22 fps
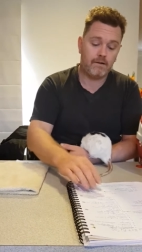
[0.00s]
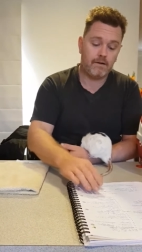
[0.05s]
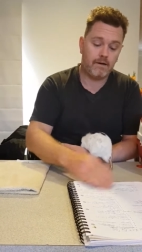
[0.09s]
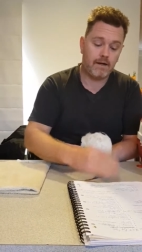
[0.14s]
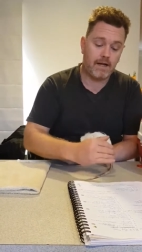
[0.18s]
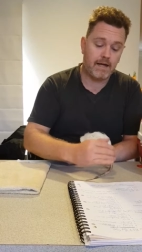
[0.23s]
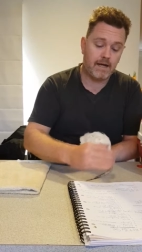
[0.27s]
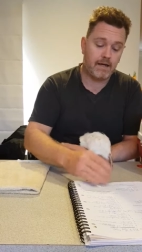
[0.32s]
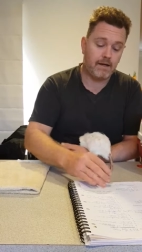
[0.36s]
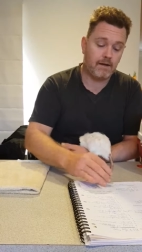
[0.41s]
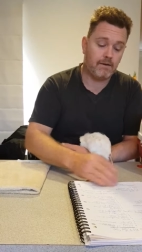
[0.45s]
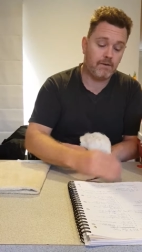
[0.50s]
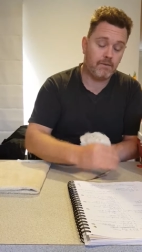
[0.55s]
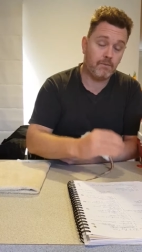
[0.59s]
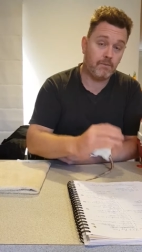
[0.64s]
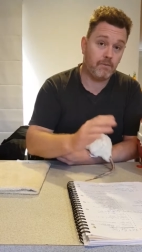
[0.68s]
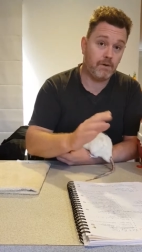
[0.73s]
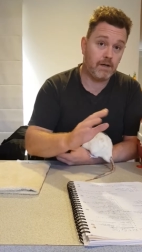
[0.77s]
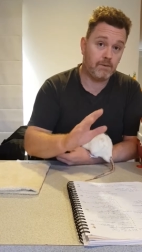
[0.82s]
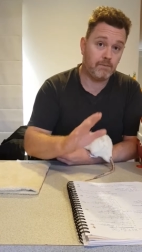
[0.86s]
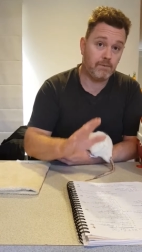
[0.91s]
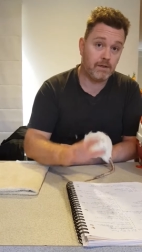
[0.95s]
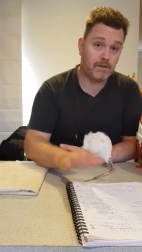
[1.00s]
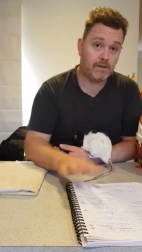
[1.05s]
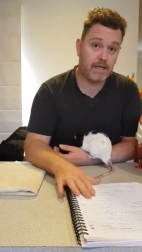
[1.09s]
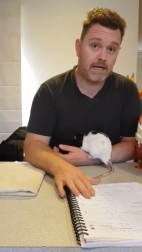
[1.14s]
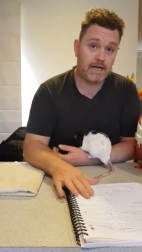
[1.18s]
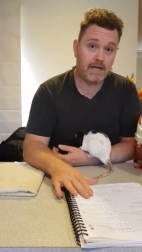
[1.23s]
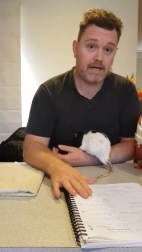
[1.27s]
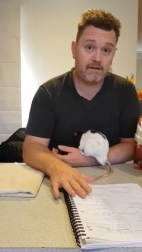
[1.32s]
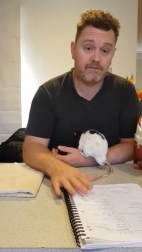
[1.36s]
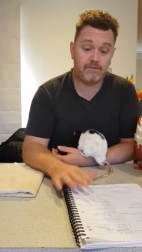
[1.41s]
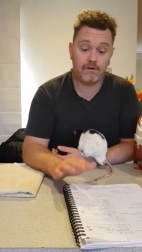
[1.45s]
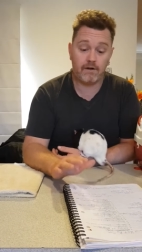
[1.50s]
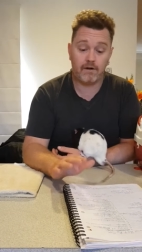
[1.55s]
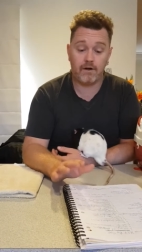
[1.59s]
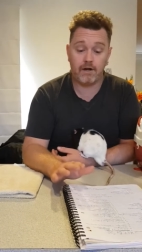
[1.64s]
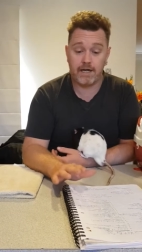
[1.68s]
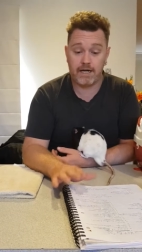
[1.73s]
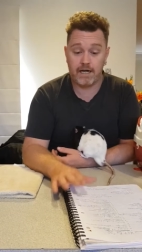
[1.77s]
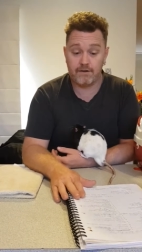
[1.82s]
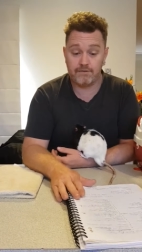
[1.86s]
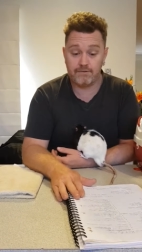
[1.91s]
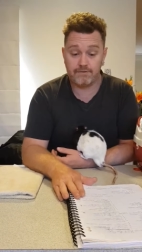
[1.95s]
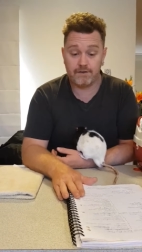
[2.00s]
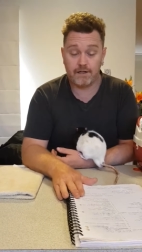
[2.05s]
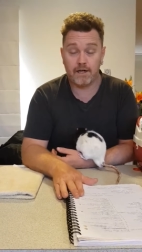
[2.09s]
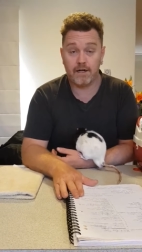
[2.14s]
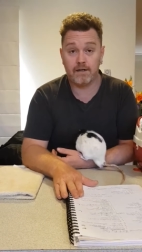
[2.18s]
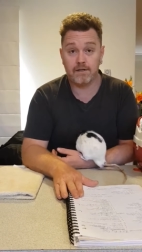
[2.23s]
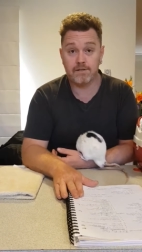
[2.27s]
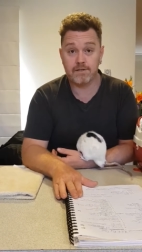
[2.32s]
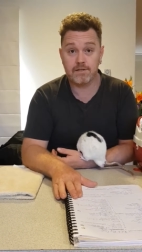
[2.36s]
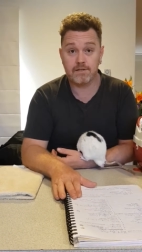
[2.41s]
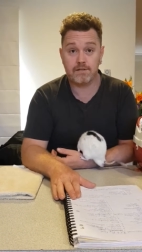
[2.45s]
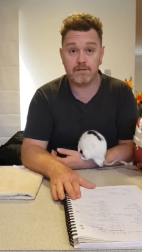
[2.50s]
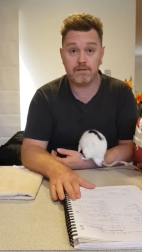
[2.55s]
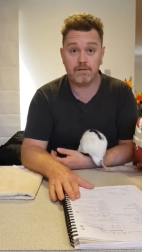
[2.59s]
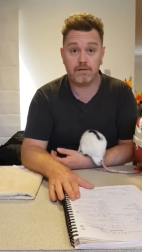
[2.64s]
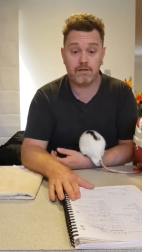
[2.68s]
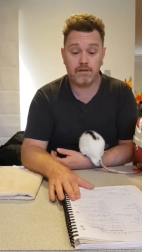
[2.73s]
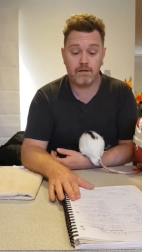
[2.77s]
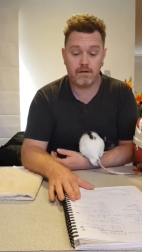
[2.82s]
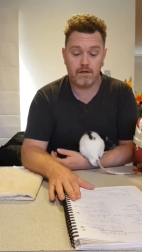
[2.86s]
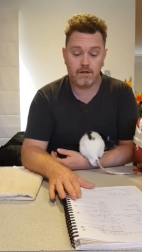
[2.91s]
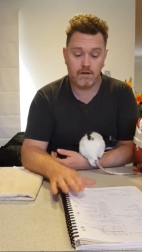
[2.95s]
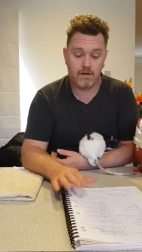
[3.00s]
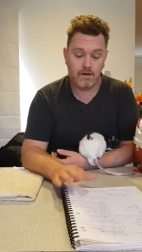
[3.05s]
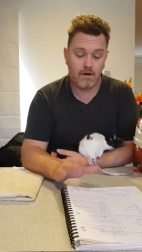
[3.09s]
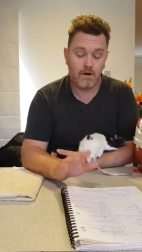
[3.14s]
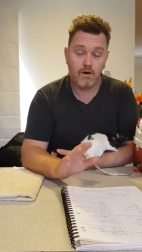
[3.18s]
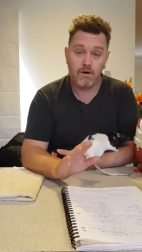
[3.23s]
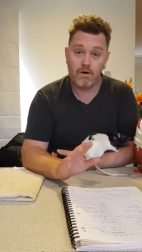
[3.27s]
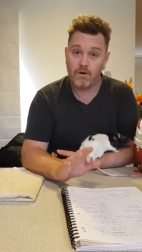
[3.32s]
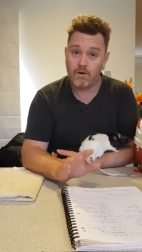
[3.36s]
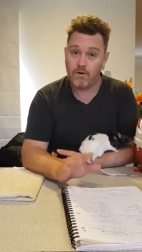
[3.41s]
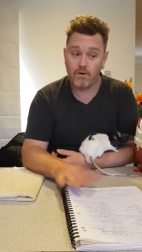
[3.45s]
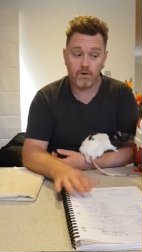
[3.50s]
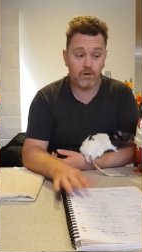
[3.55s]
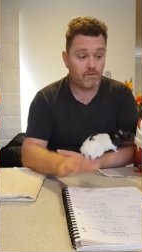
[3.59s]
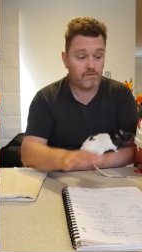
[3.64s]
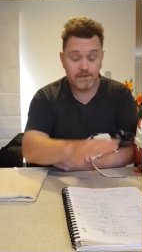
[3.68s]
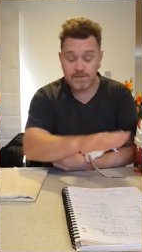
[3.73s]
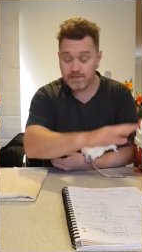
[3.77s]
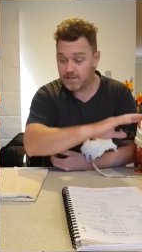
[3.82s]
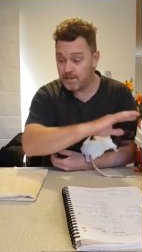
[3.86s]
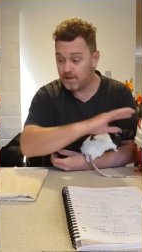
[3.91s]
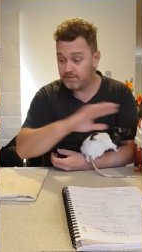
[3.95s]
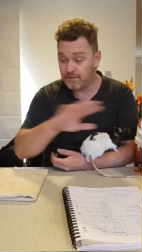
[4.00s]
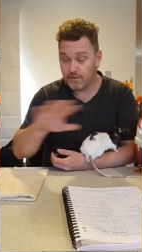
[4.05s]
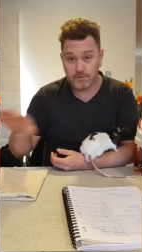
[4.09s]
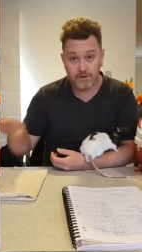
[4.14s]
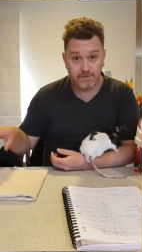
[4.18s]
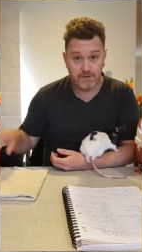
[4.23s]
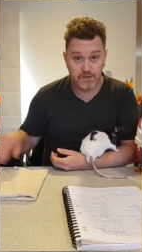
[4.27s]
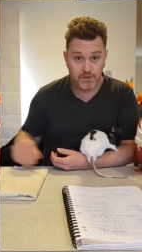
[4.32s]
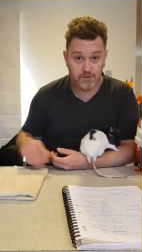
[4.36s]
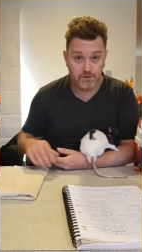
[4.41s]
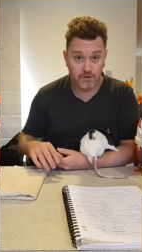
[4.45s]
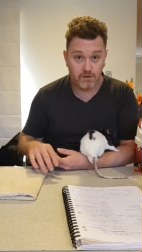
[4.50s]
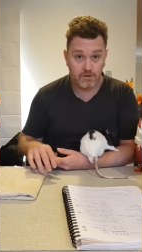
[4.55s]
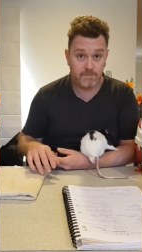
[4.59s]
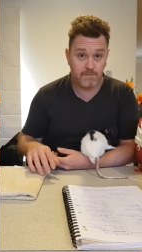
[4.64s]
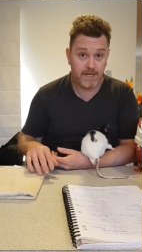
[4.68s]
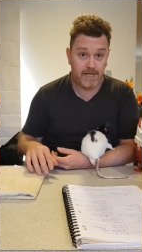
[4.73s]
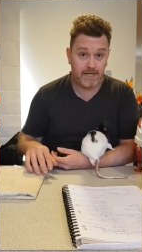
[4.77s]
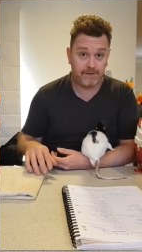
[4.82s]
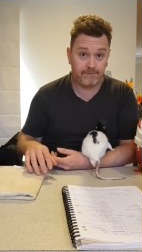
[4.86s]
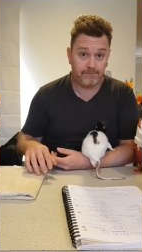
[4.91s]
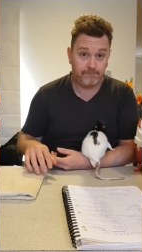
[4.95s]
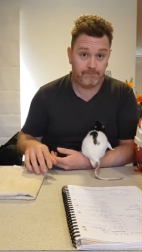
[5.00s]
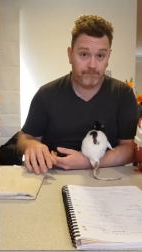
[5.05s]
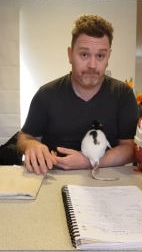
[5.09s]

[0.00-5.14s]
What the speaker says: Now, we will have on our files all of the stuff that we've just talked about,